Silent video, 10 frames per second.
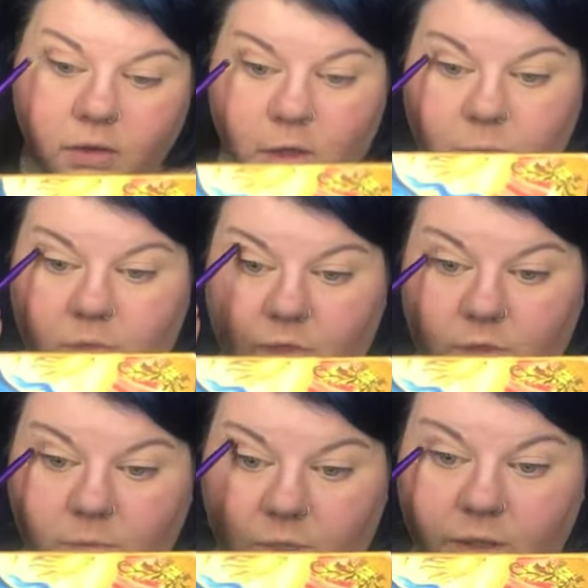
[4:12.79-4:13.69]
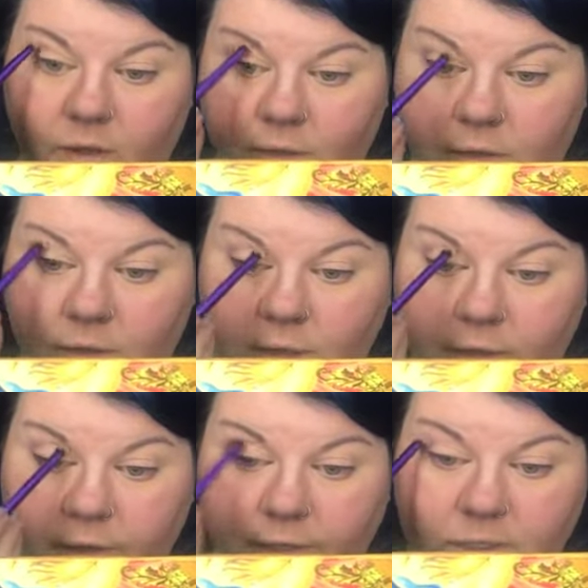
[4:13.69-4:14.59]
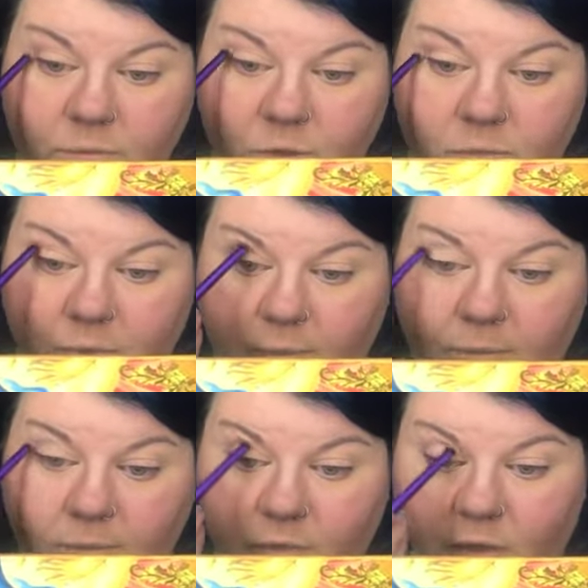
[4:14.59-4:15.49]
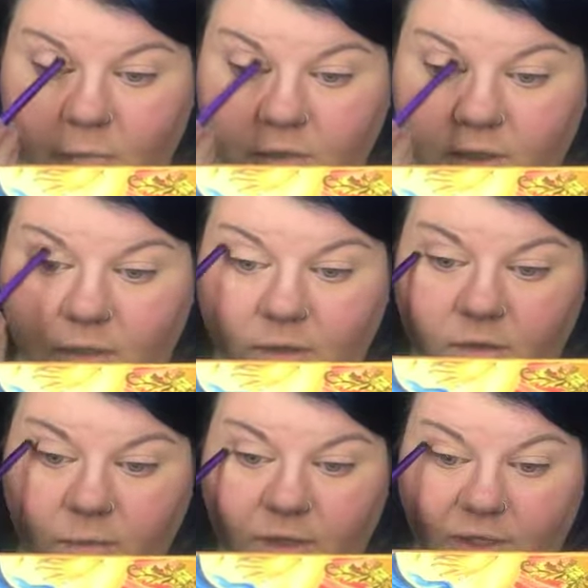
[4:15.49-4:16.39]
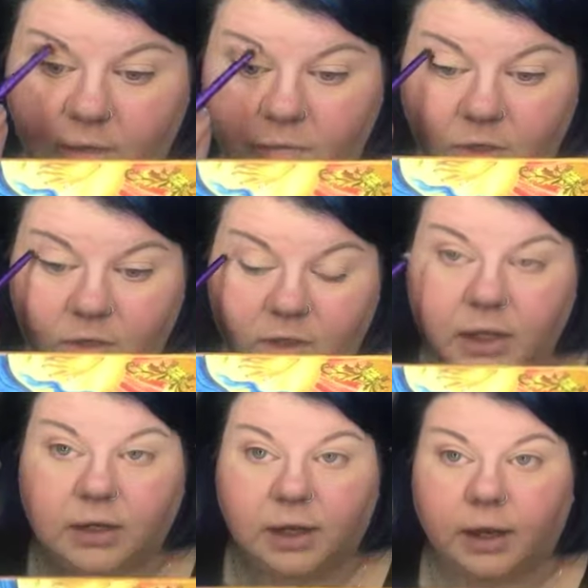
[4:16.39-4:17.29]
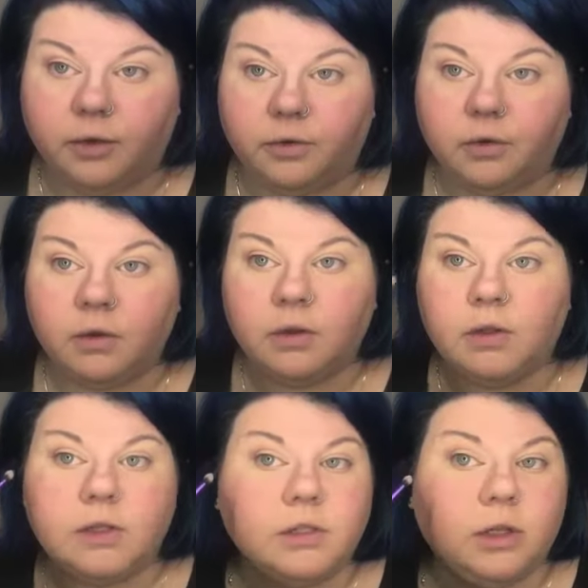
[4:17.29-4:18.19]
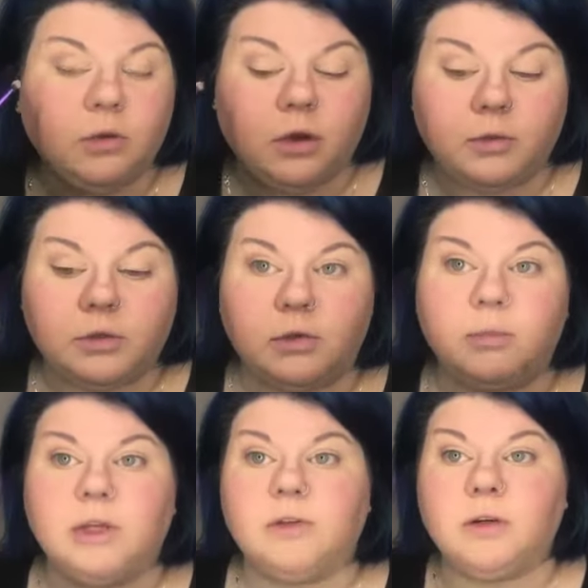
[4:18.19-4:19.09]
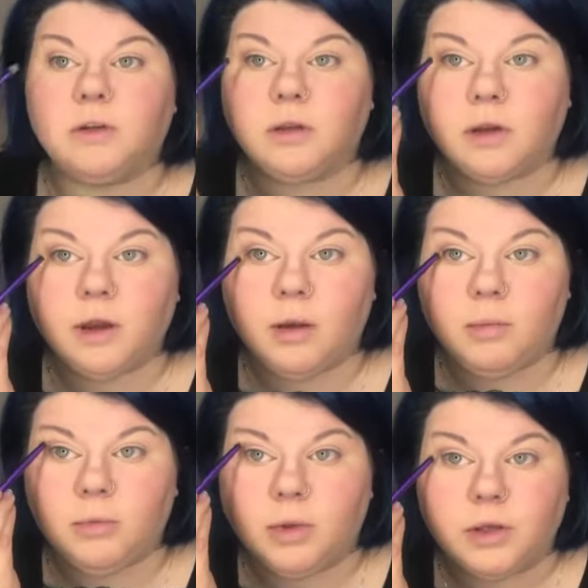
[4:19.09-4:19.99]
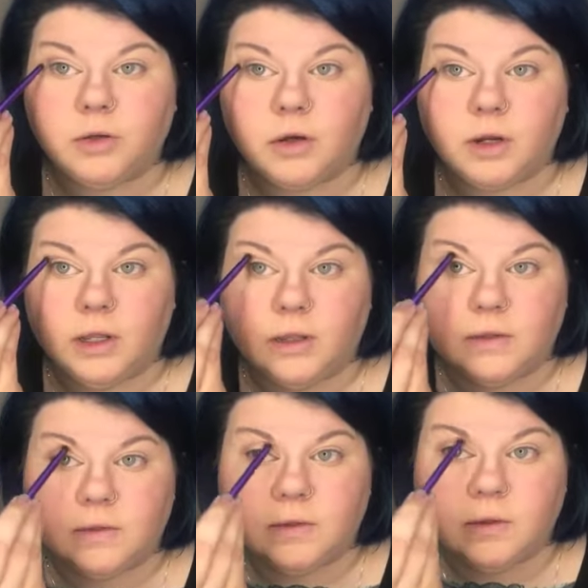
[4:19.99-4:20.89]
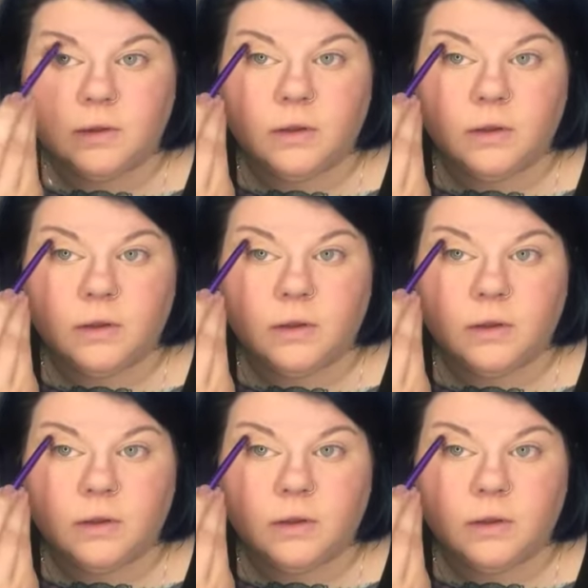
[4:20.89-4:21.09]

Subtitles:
up a little bit, because most people, when they're putting on their makeup, they're looking down. So you always want to make sure to look up and make sure it is,